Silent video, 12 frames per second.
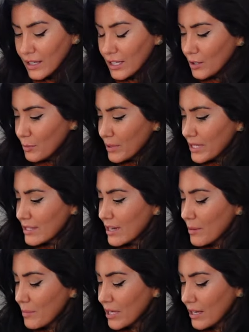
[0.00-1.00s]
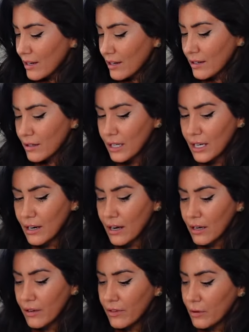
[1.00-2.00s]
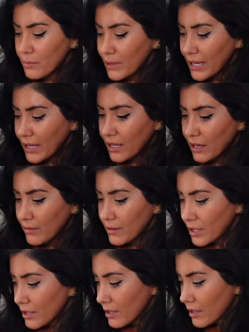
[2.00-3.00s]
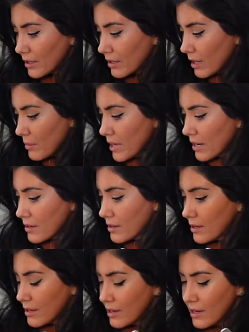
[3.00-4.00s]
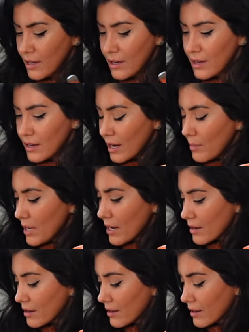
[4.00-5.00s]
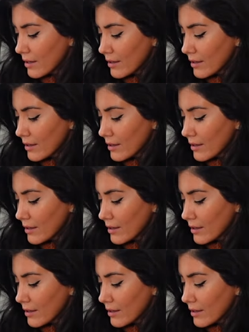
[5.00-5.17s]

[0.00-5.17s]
Can you please come here? Here, I'll give you a blankie. Look, come here. Come here.